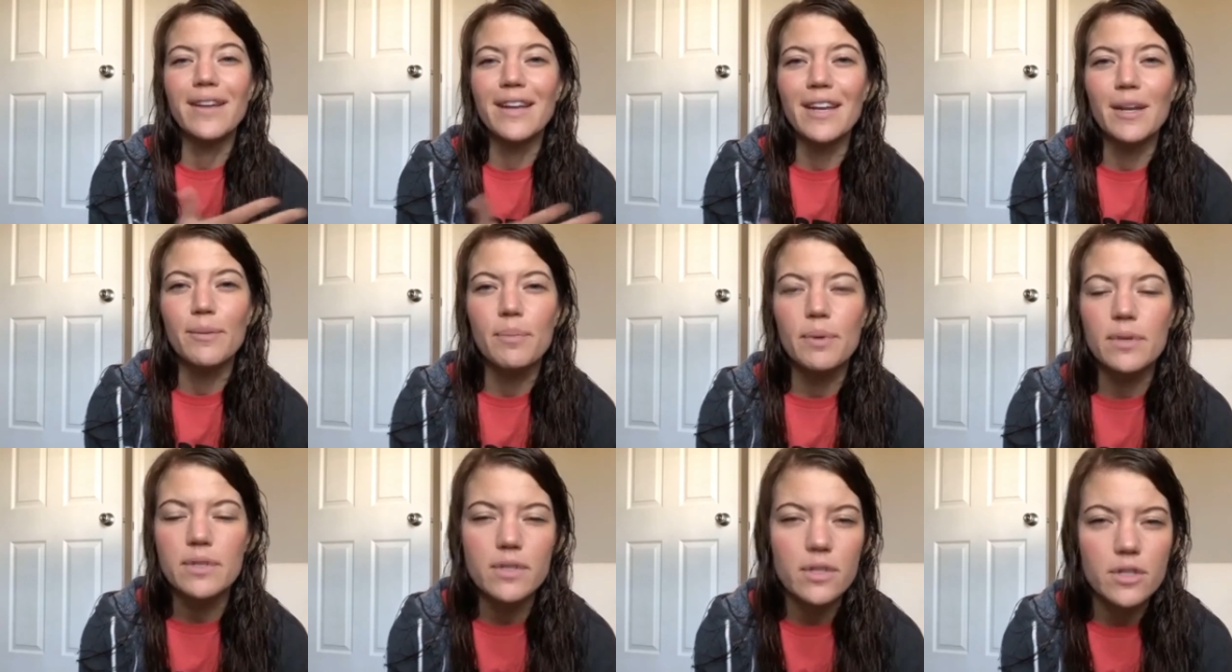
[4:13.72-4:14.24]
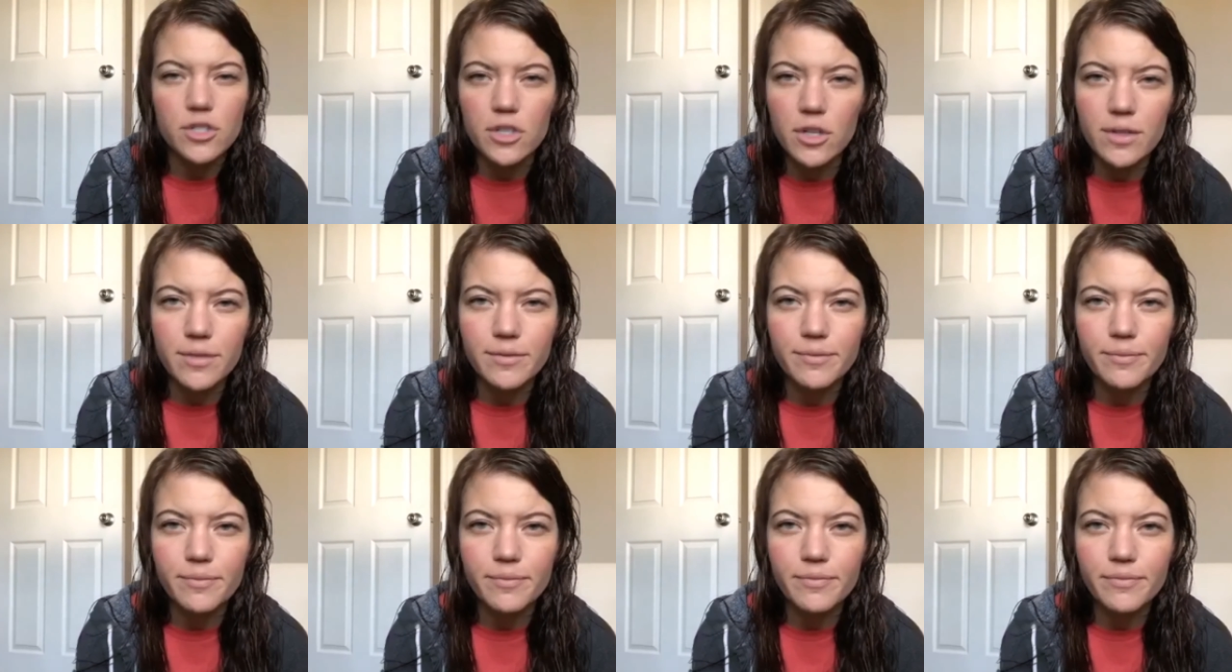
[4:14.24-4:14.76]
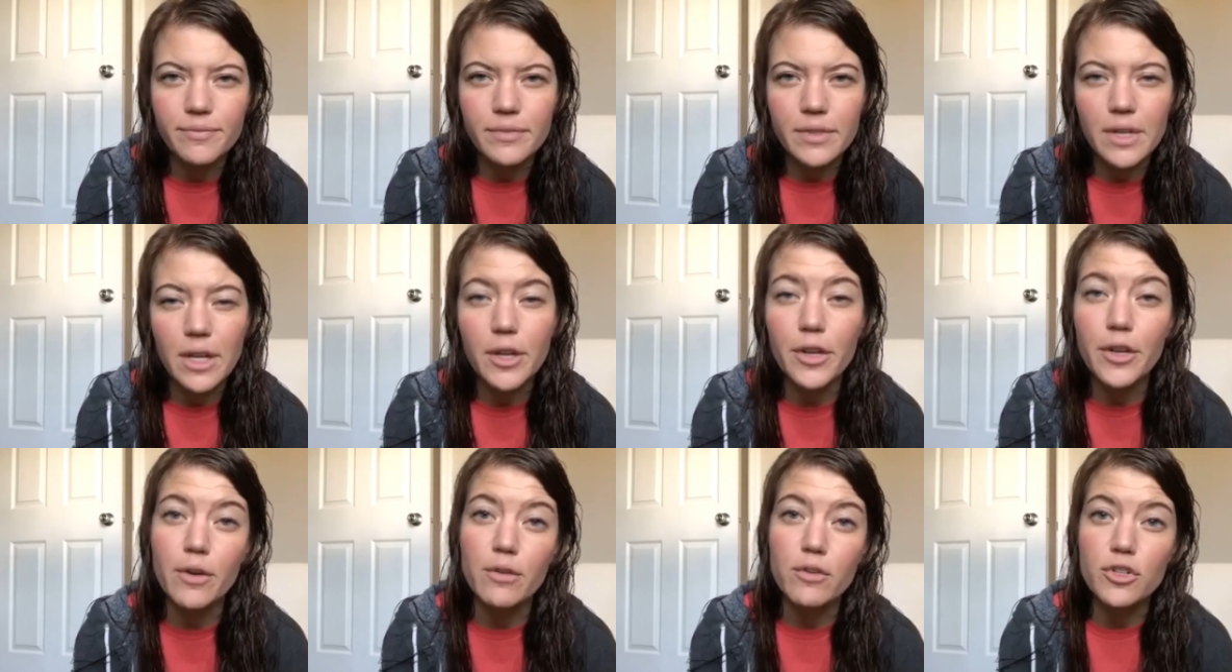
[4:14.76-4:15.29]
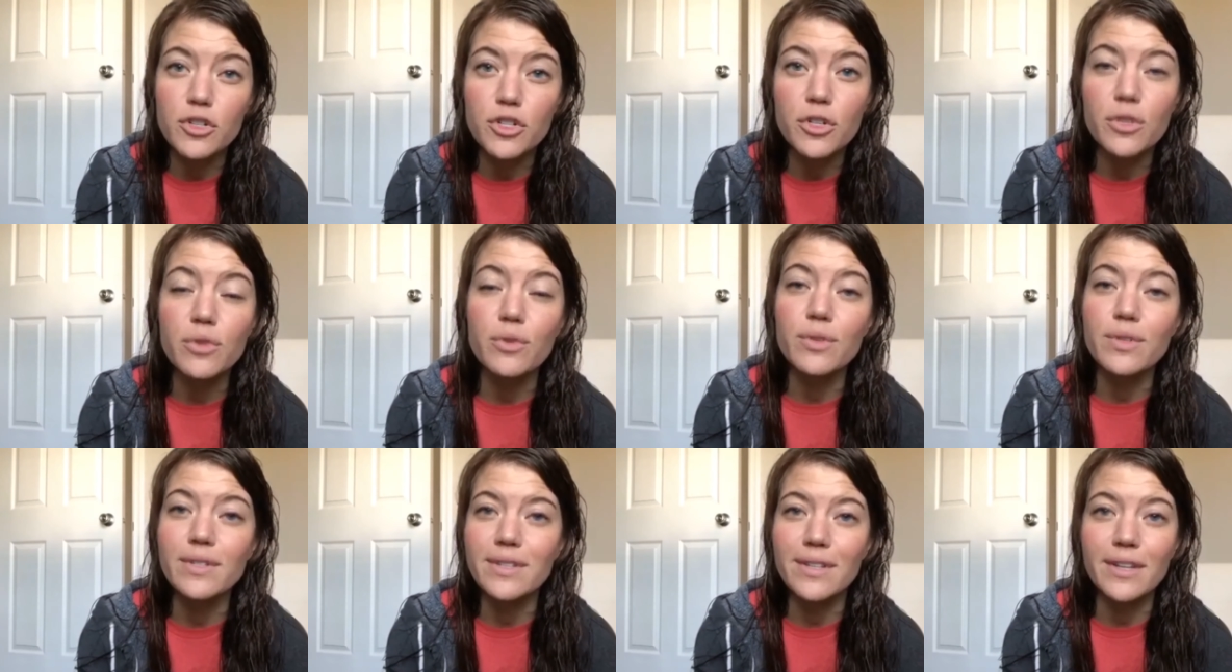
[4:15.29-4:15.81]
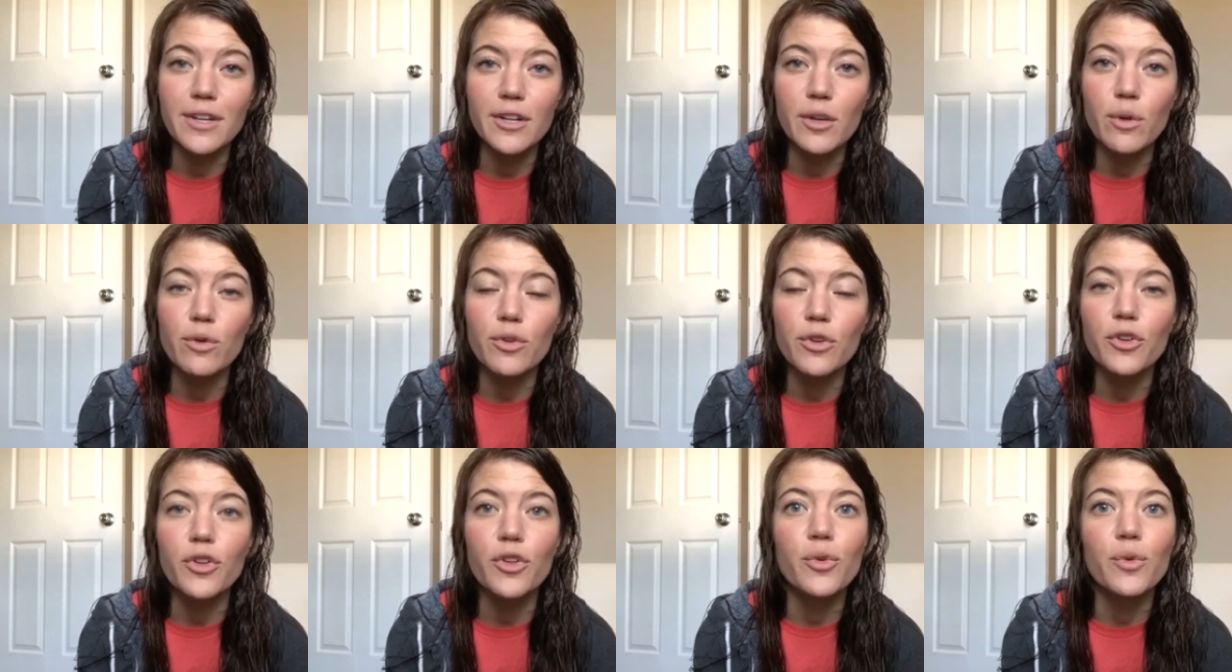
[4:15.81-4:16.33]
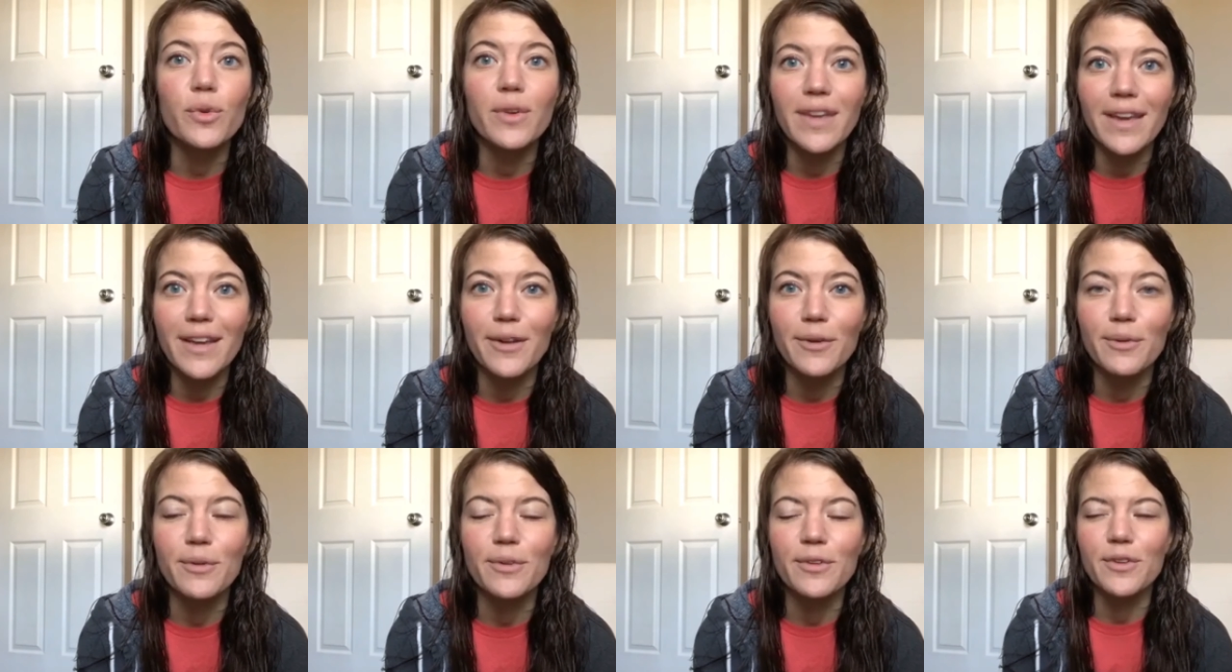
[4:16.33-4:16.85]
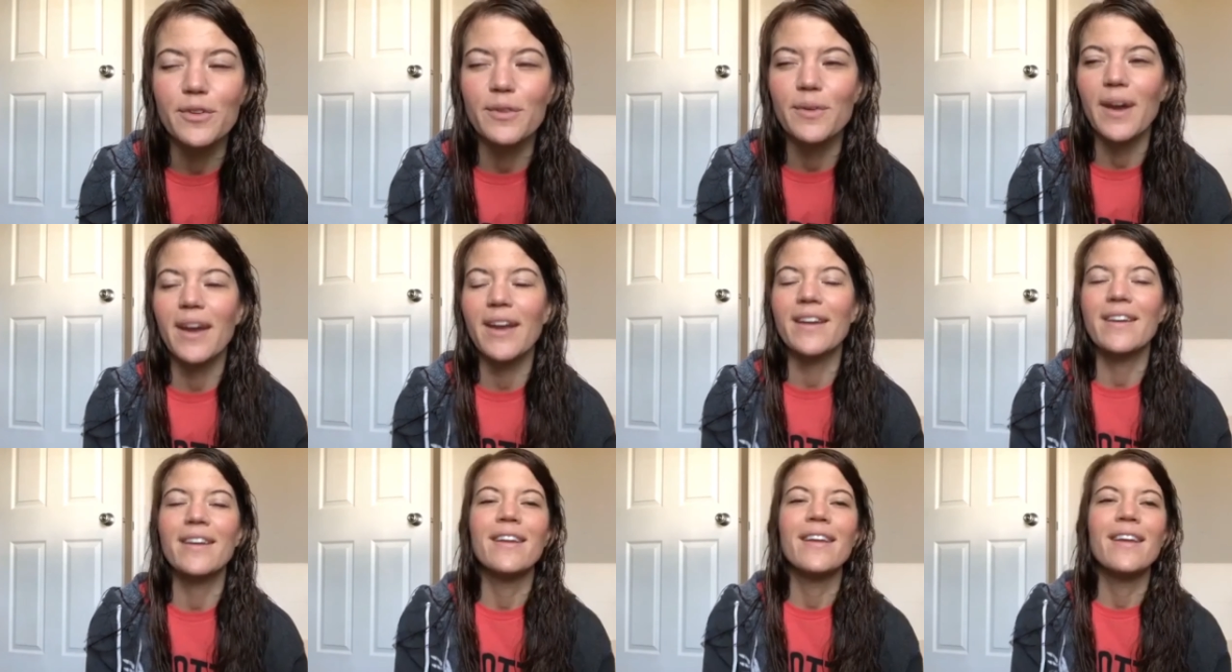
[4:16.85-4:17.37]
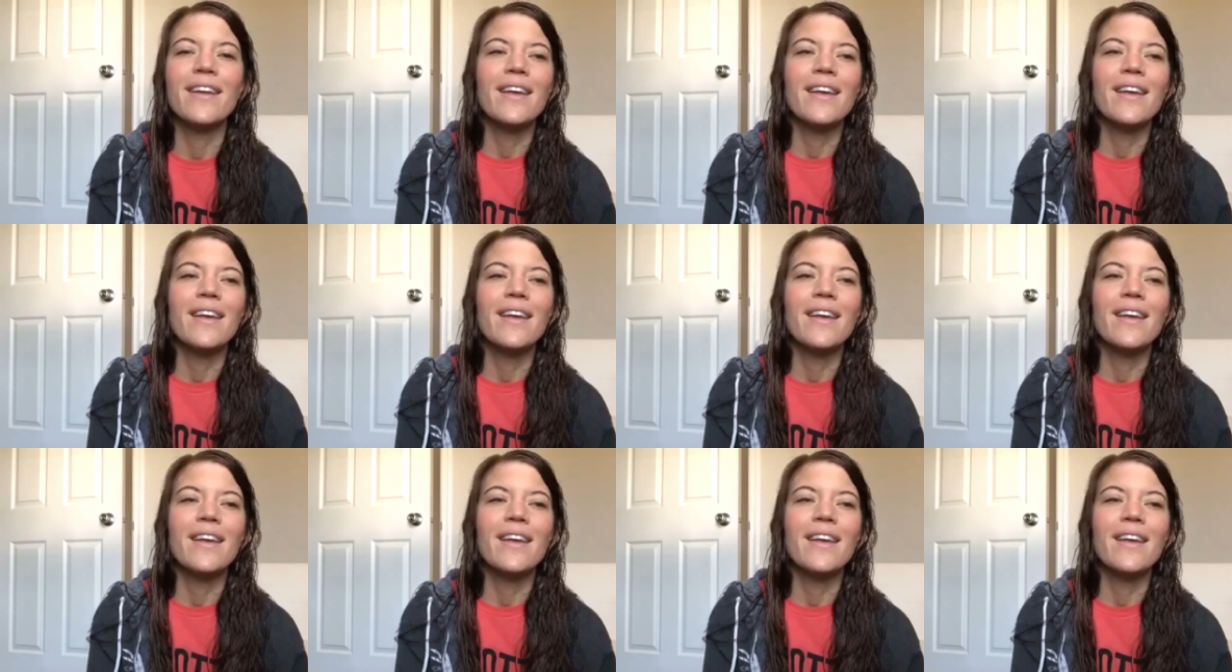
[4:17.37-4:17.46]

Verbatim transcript: in a position. You don't choose to get older, you get older, right?